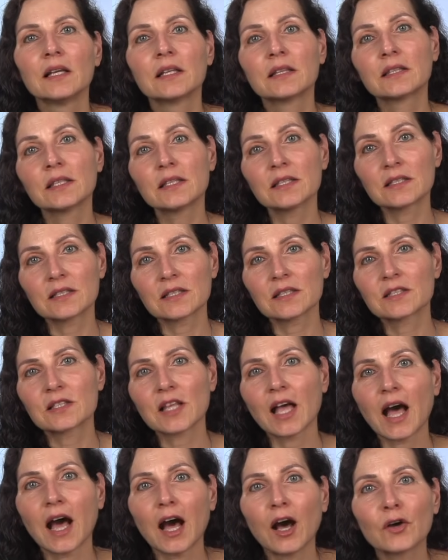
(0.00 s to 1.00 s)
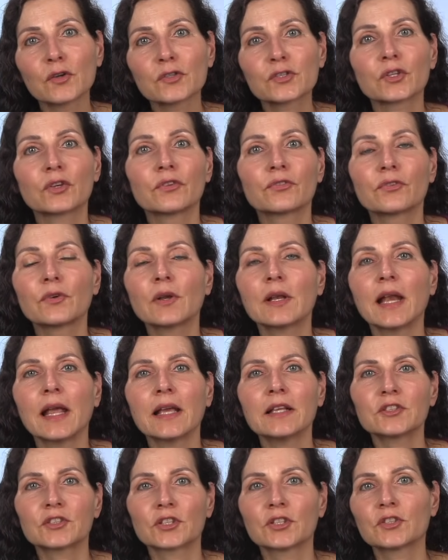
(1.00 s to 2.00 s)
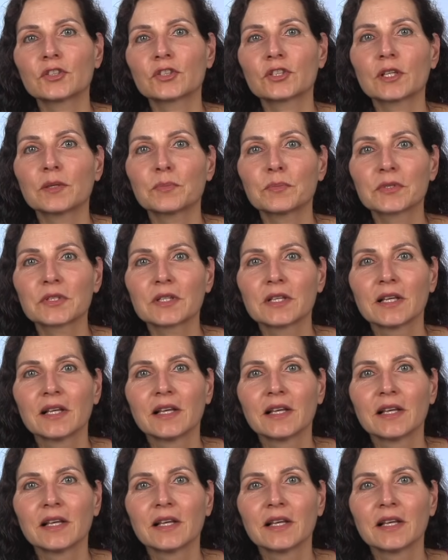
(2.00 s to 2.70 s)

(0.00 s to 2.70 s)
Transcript: this is the house of relationships.